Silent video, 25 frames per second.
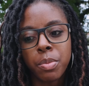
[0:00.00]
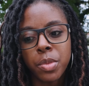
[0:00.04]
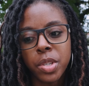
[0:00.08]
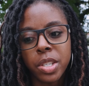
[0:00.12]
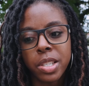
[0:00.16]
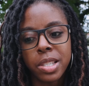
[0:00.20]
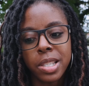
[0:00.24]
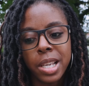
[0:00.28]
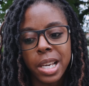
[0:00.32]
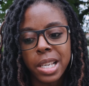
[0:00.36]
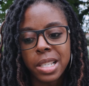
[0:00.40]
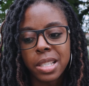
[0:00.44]

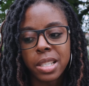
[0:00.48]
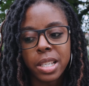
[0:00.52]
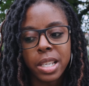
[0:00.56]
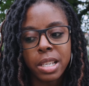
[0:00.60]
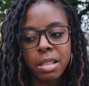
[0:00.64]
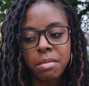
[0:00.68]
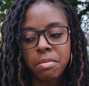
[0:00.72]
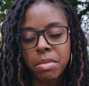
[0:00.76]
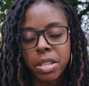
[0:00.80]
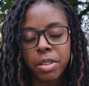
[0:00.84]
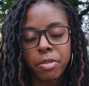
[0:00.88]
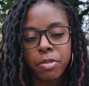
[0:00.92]
just
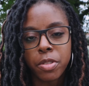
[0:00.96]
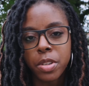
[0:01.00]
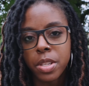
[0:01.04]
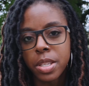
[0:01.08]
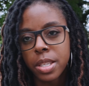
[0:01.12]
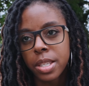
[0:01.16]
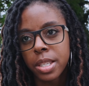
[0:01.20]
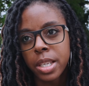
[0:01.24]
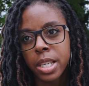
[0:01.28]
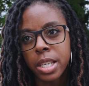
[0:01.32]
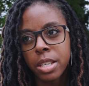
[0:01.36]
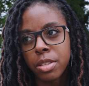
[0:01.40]
testing different
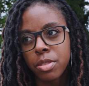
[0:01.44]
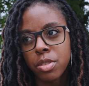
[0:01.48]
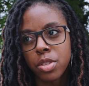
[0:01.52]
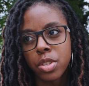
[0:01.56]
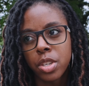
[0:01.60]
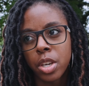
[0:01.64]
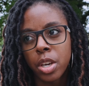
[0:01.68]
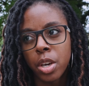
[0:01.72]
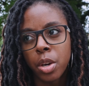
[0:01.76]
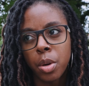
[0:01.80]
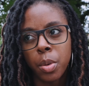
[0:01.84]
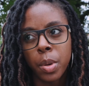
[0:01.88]
scenes,
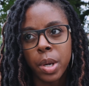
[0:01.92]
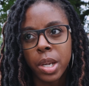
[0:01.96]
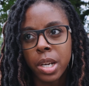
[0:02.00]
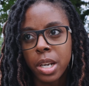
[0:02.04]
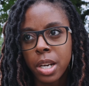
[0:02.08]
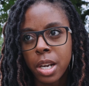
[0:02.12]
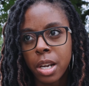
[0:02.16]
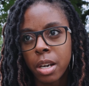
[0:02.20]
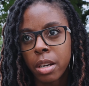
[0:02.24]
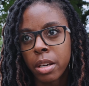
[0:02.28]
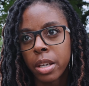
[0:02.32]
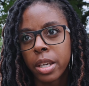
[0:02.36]
so at
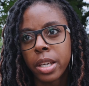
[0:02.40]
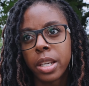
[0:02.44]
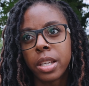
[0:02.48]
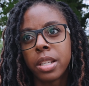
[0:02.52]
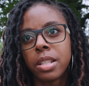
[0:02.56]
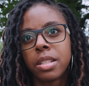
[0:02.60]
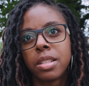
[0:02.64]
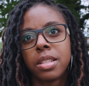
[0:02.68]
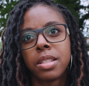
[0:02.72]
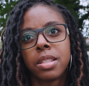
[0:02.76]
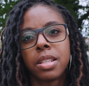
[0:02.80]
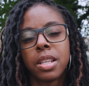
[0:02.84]

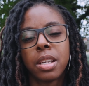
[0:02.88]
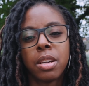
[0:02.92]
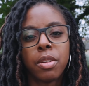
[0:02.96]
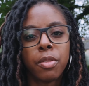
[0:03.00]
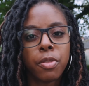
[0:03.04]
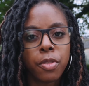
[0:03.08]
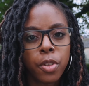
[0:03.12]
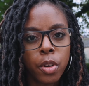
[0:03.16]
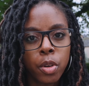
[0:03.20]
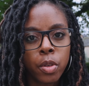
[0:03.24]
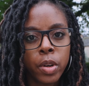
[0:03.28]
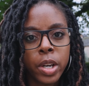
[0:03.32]
night, in the
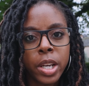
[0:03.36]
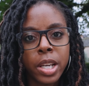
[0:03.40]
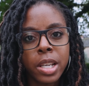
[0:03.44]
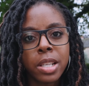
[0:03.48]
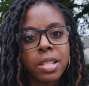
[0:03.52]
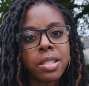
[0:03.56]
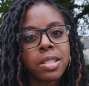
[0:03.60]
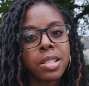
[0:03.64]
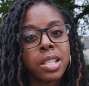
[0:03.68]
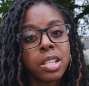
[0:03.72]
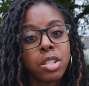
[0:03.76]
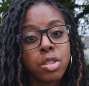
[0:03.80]

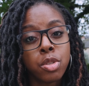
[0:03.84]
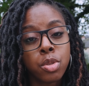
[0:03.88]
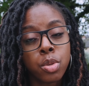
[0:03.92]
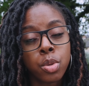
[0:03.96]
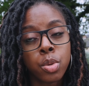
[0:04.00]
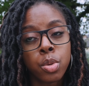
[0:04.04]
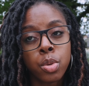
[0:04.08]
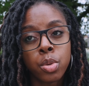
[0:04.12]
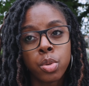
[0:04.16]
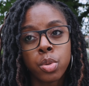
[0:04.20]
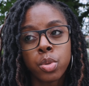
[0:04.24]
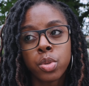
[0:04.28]
forest,
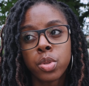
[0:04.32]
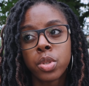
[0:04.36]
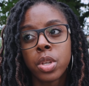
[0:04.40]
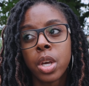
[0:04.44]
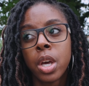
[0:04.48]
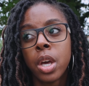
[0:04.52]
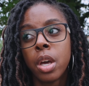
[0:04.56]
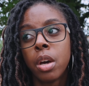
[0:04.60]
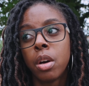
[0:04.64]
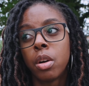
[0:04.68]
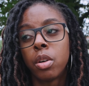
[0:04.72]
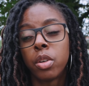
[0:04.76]
indoors,
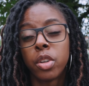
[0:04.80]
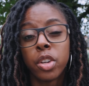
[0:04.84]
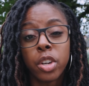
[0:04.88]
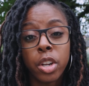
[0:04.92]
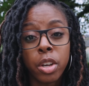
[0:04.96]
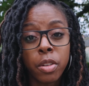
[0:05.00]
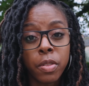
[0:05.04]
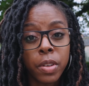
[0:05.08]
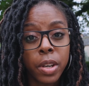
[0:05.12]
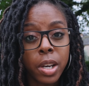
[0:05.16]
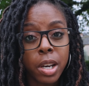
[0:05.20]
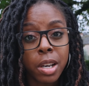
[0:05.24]
on an
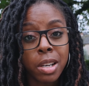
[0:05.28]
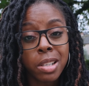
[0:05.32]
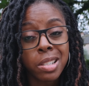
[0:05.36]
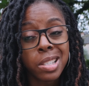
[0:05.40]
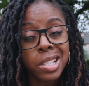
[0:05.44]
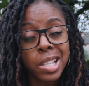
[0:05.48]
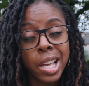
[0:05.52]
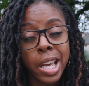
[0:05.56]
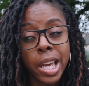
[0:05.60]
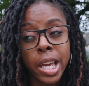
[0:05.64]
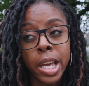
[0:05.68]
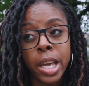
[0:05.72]

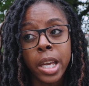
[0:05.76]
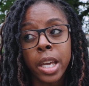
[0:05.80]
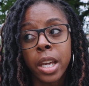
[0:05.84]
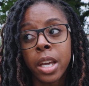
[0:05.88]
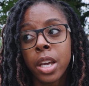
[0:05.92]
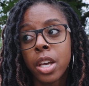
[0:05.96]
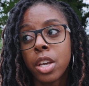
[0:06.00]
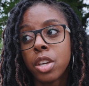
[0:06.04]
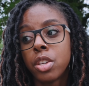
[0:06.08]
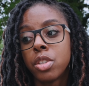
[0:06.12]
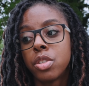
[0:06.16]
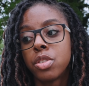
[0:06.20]
overcast day.
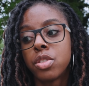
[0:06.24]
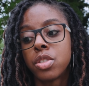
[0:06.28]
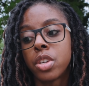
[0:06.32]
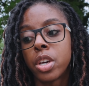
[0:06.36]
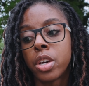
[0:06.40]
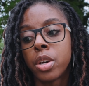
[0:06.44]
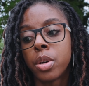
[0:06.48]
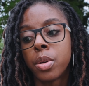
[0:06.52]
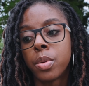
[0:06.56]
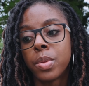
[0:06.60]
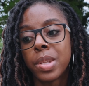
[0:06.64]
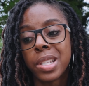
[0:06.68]

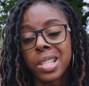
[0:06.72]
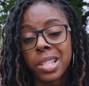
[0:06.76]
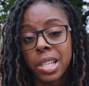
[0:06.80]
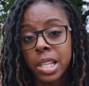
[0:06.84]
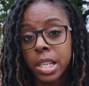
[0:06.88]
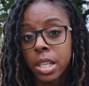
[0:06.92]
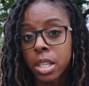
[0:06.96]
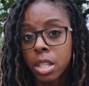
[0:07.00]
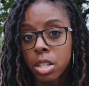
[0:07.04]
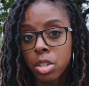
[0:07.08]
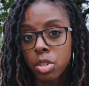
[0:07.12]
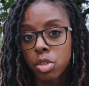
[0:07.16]
So there's a
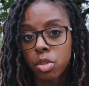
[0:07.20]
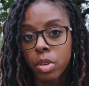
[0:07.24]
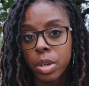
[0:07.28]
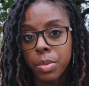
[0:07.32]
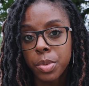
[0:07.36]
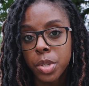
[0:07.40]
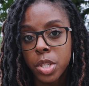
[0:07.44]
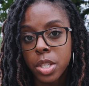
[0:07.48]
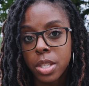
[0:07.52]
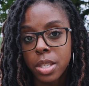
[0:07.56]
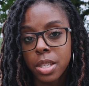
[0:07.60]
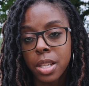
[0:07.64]
link in the
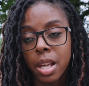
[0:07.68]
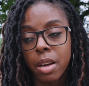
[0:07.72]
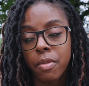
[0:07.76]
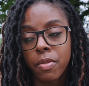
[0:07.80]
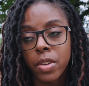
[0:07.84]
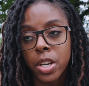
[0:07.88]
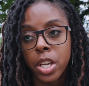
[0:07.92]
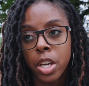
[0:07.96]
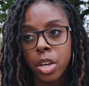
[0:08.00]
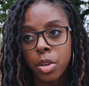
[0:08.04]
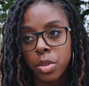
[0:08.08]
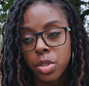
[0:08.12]
description to that
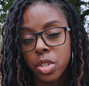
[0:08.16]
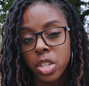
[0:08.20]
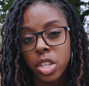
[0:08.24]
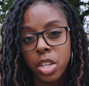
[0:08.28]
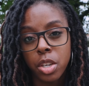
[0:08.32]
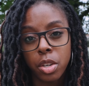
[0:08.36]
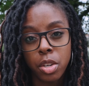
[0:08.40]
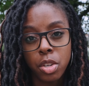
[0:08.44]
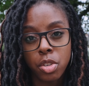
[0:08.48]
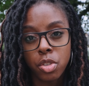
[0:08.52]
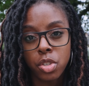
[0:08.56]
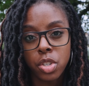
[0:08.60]
video so that
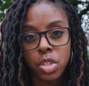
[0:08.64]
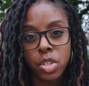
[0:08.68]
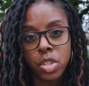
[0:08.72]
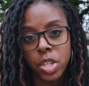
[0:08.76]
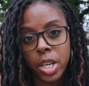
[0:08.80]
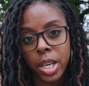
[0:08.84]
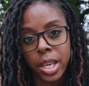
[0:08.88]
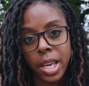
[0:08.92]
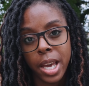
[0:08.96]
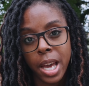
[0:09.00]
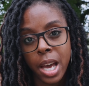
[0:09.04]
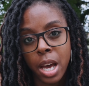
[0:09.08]
you can just
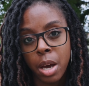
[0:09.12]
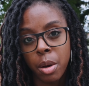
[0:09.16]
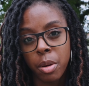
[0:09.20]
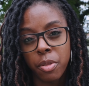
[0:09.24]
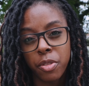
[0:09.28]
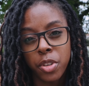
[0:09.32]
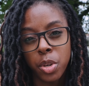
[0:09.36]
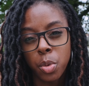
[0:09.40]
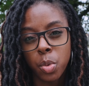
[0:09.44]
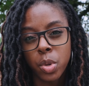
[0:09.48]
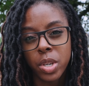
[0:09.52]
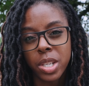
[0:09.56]
check it out
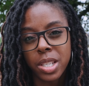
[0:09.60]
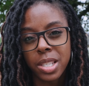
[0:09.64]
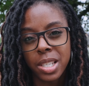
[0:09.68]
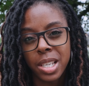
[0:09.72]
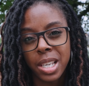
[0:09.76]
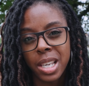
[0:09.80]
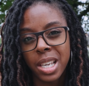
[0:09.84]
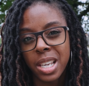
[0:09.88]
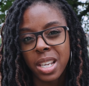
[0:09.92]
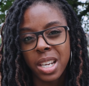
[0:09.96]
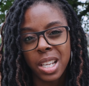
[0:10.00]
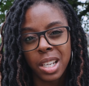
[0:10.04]
if you want to see
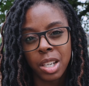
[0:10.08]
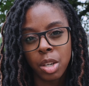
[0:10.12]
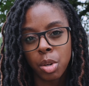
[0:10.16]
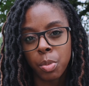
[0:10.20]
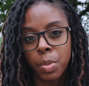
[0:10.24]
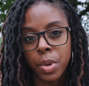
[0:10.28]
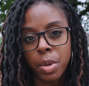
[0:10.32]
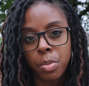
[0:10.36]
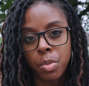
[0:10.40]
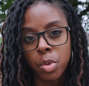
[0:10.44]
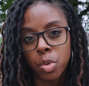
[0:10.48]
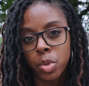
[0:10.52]
it in a little
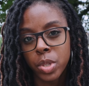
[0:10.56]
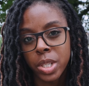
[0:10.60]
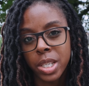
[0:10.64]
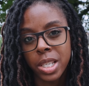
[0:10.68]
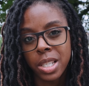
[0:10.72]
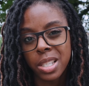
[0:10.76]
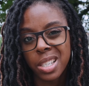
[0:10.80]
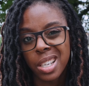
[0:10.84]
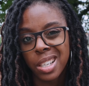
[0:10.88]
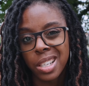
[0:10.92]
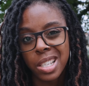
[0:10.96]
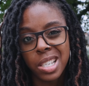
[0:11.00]
bit more
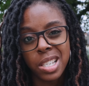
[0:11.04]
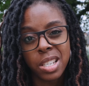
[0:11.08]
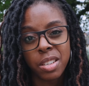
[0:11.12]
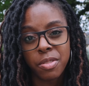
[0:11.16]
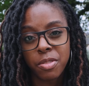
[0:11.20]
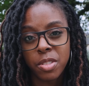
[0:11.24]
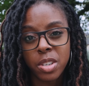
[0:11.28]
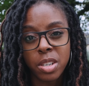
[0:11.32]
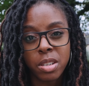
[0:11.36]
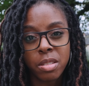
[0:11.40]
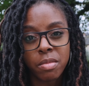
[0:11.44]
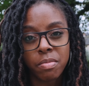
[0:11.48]
detail in
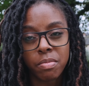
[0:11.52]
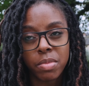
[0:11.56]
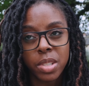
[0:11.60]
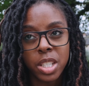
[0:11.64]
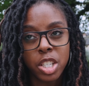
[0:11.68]
different